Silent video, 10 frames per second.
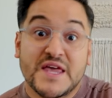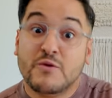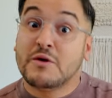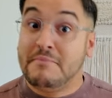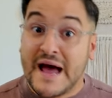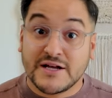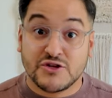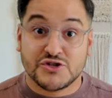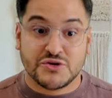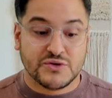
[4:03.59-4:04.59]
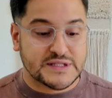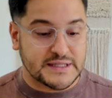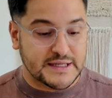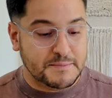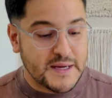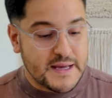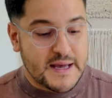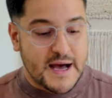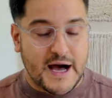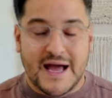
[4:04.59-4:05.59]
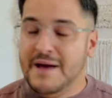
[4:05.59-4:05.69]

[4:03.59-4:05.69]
he went back to Jerusalem uh,